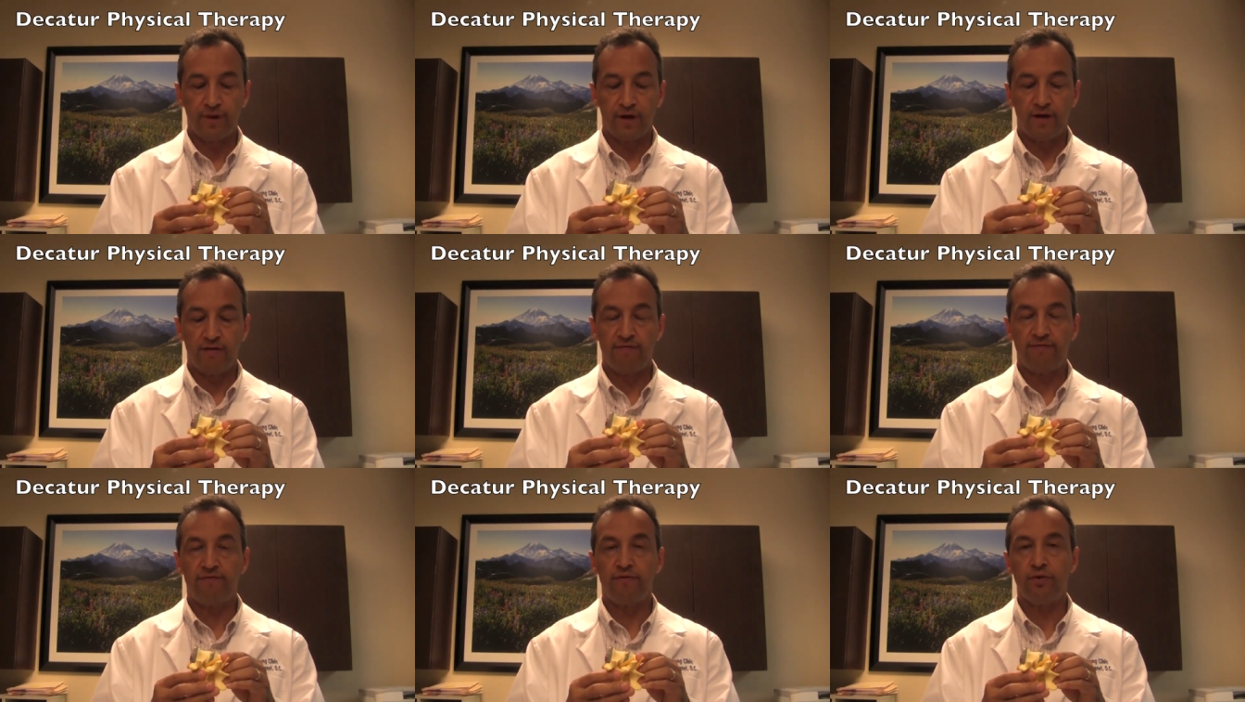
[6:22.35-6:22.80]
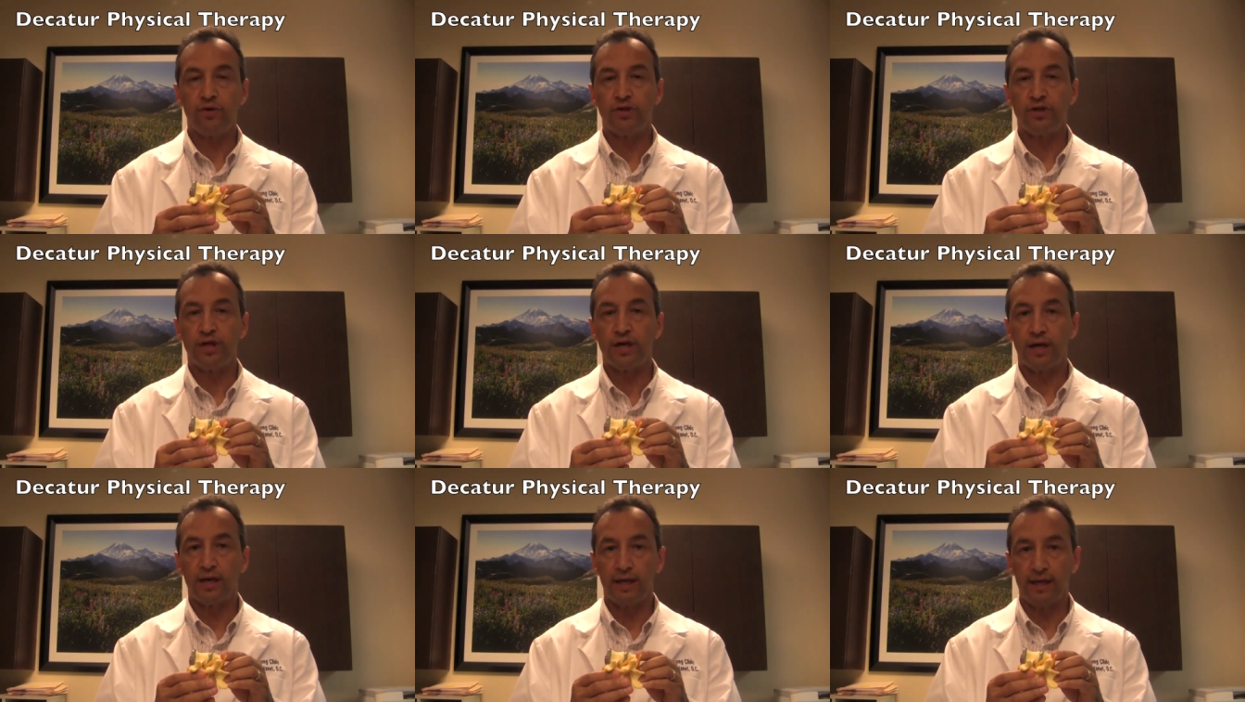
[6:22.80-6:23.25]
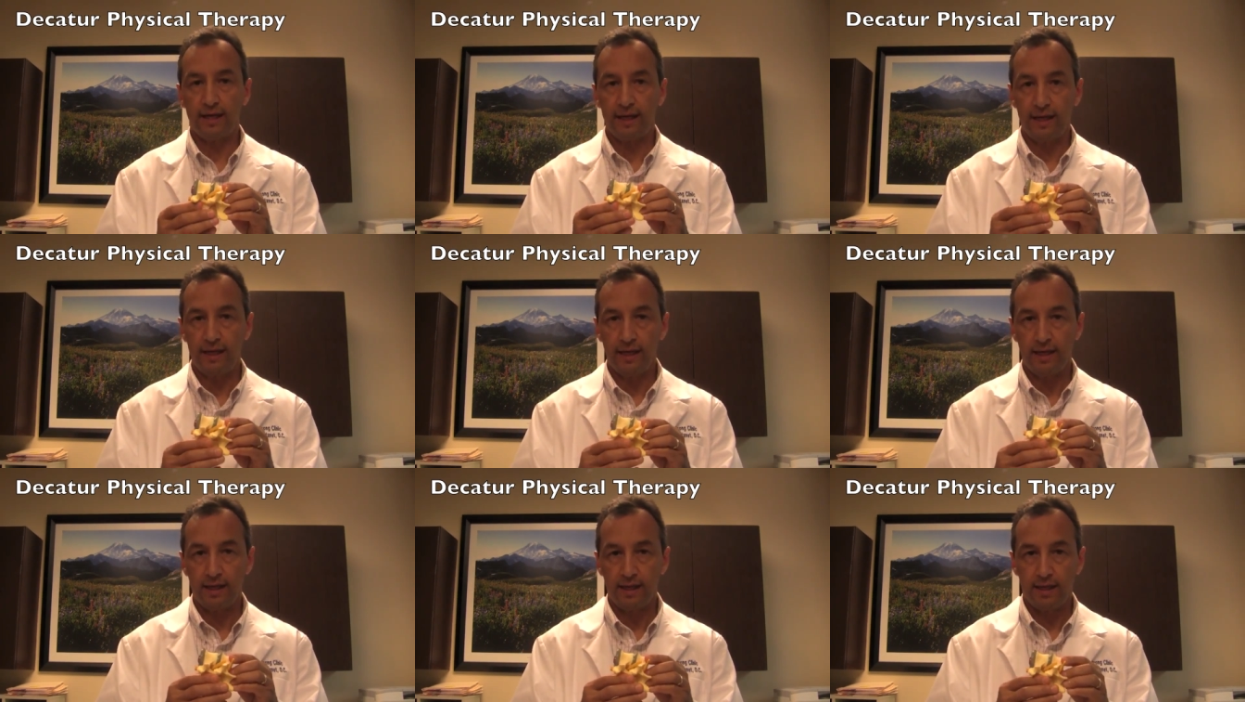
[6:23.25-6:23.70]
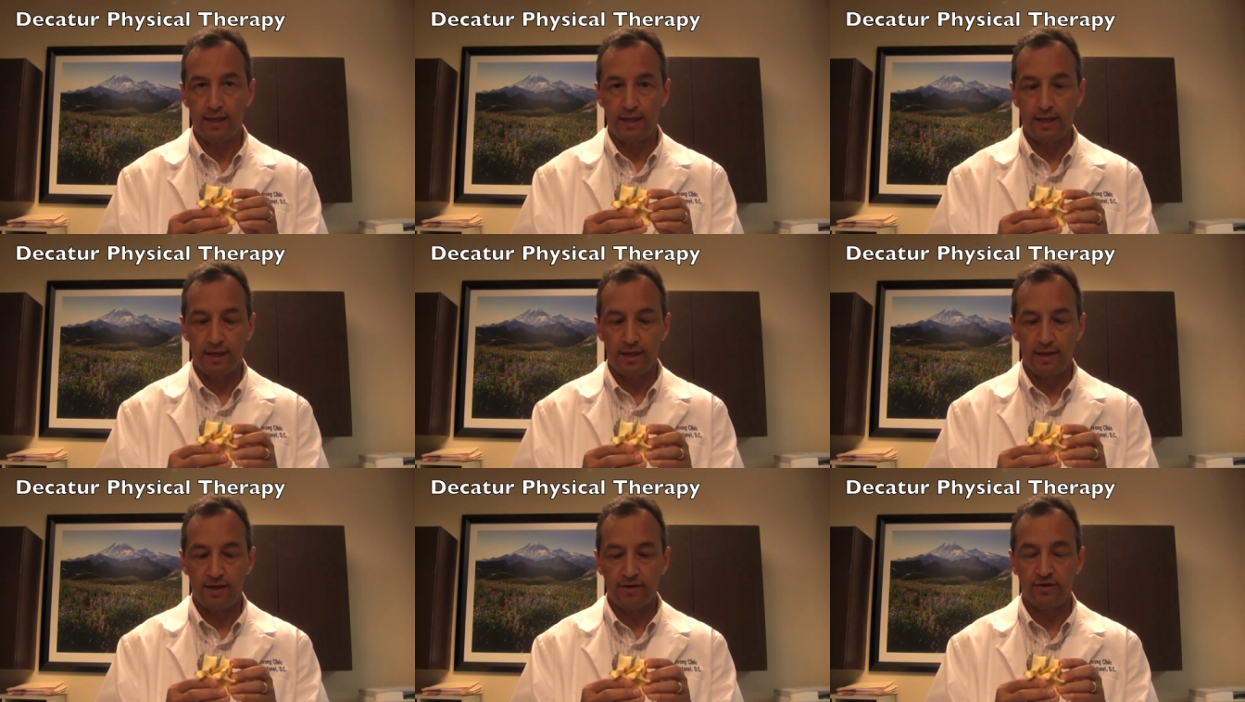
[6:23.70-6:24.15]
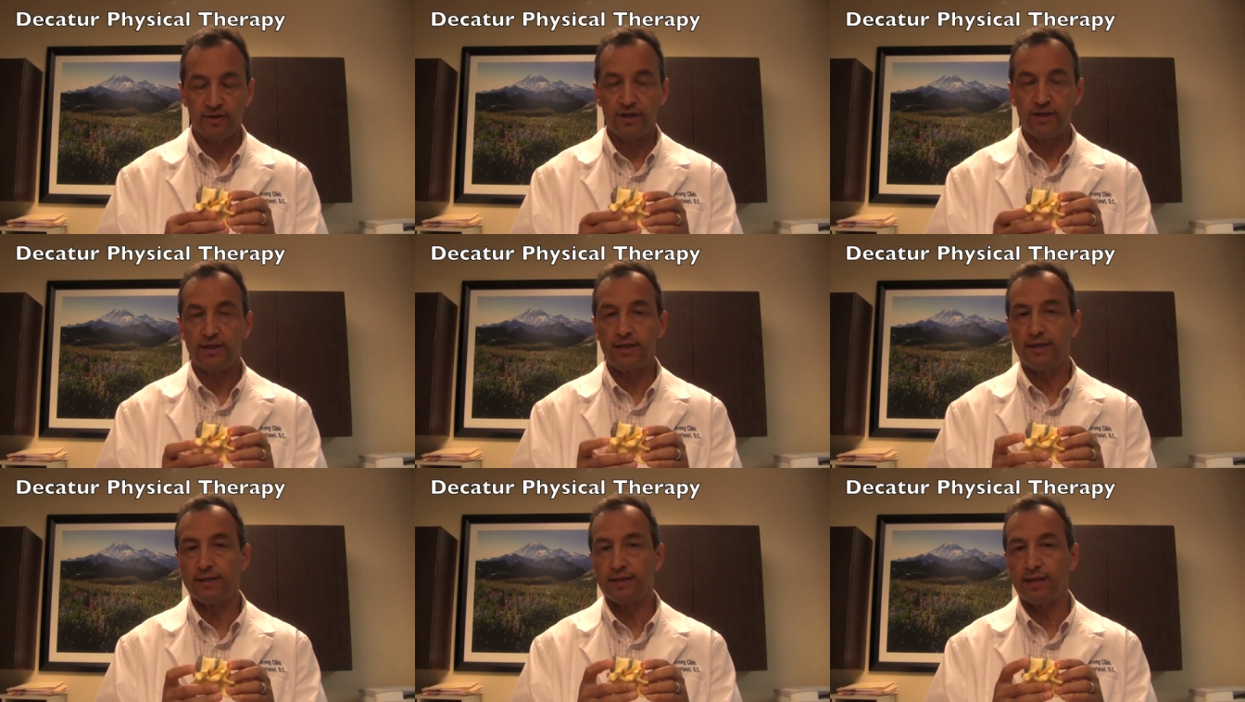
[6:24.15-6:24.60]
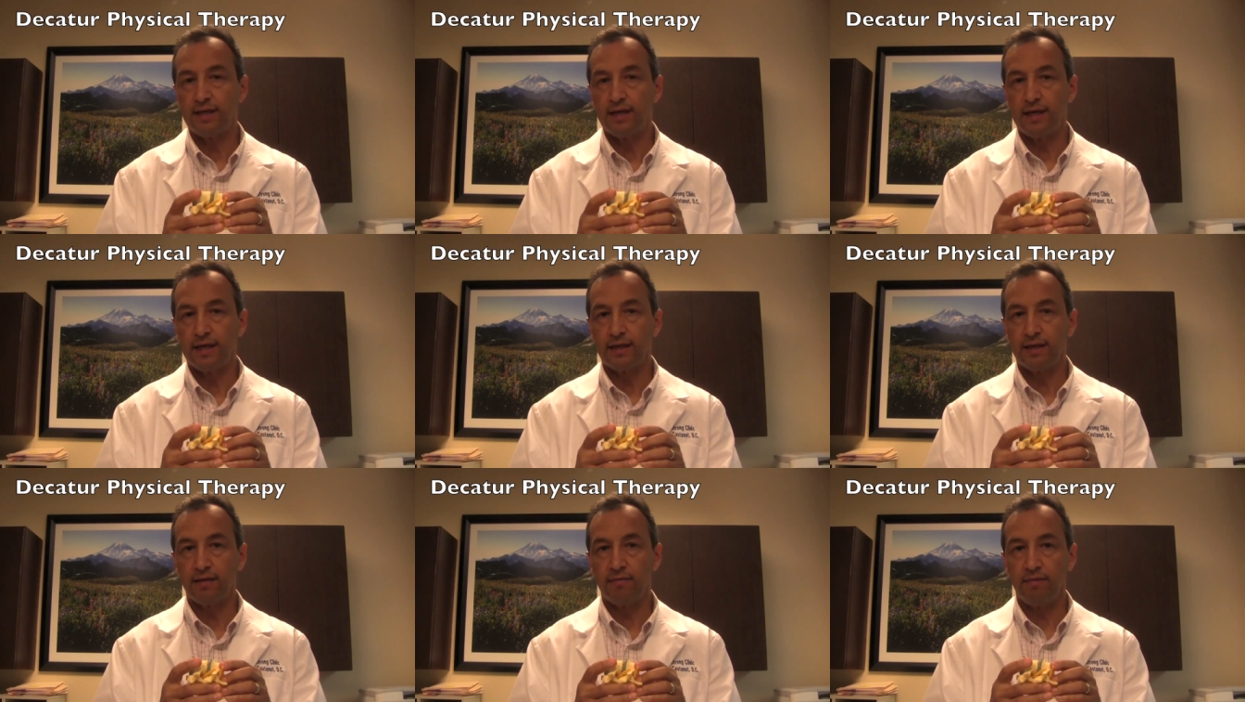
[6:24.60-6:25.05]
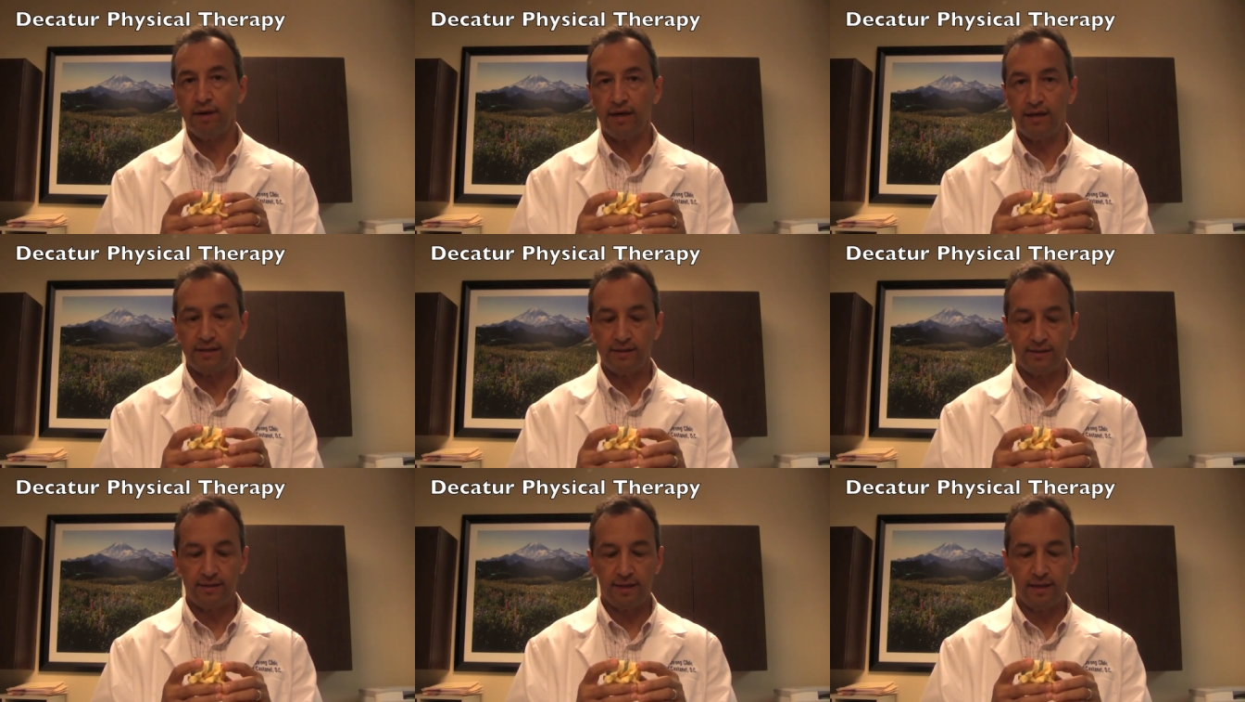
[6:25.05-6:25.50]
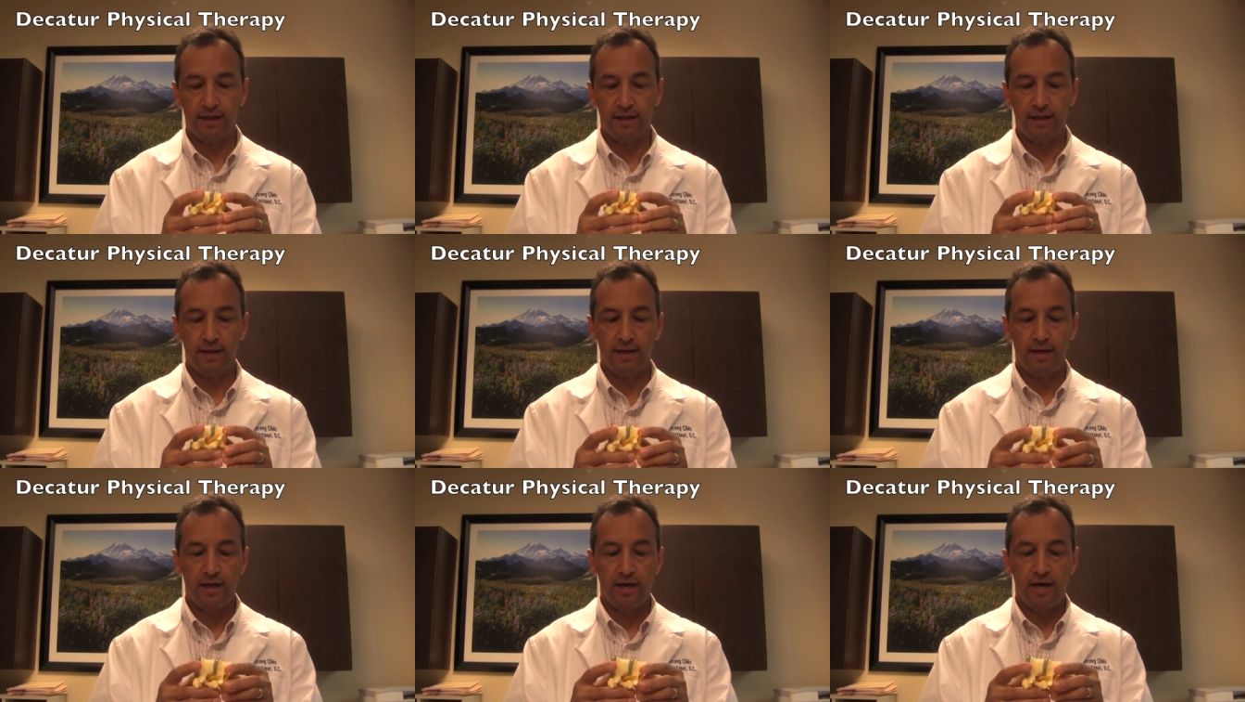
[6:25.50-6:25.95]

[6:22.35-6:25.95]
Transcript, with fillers: Unfortunately, there's a disconnect in medicine,